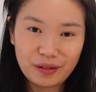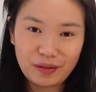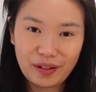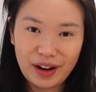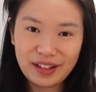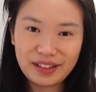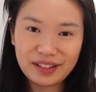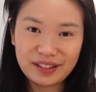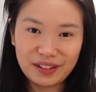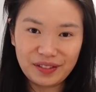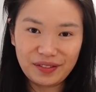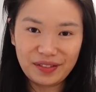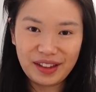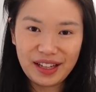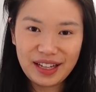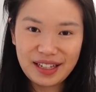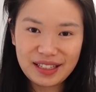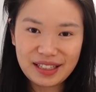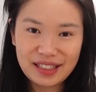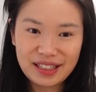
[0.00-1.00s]
the rest of
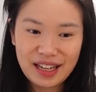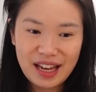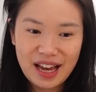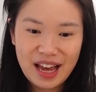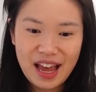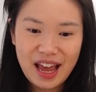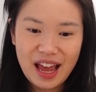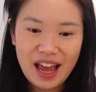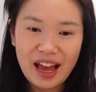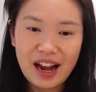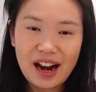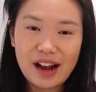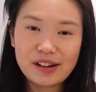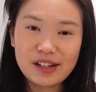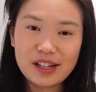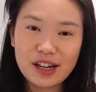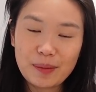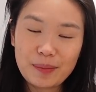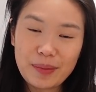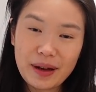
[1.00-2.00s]
this and I'll
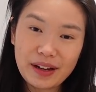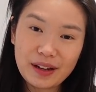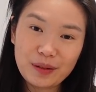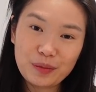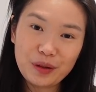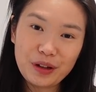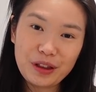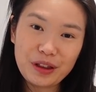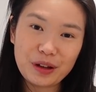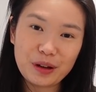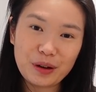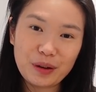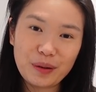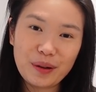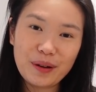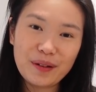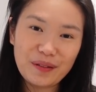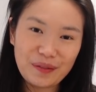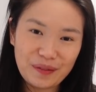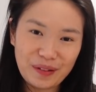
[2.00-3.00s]
check back in with you
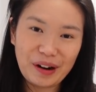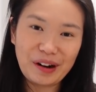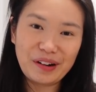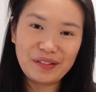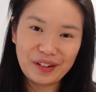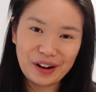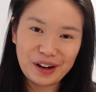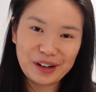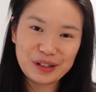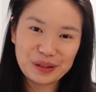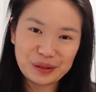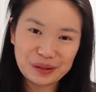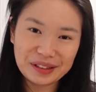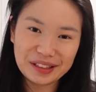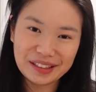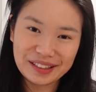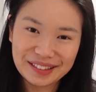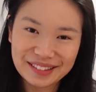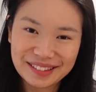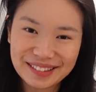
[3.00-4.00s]
very, very
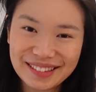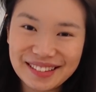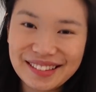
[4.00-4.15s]
shortly.